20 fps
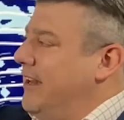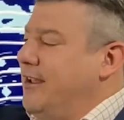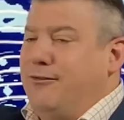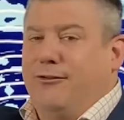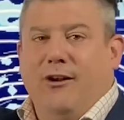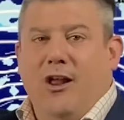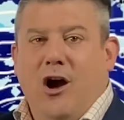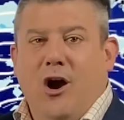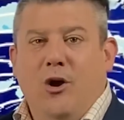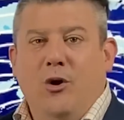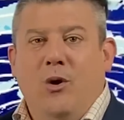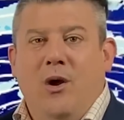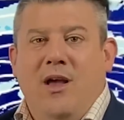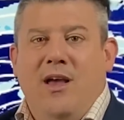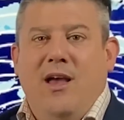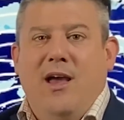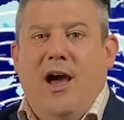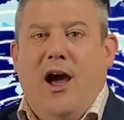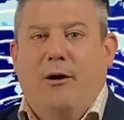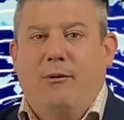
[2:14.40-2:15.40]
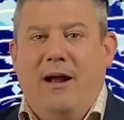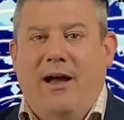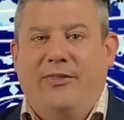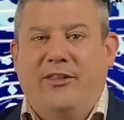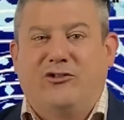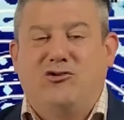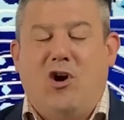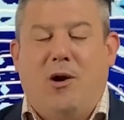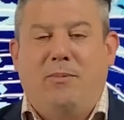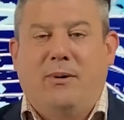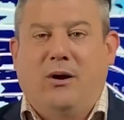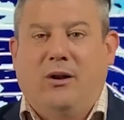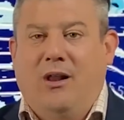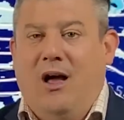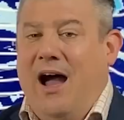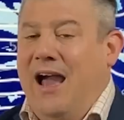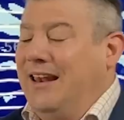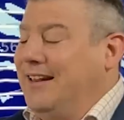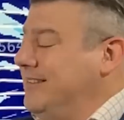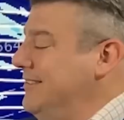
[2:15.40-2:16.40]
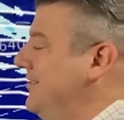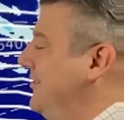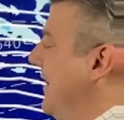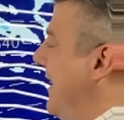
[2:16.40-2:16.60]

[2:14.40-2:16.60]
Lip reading: flow around the tropical islands,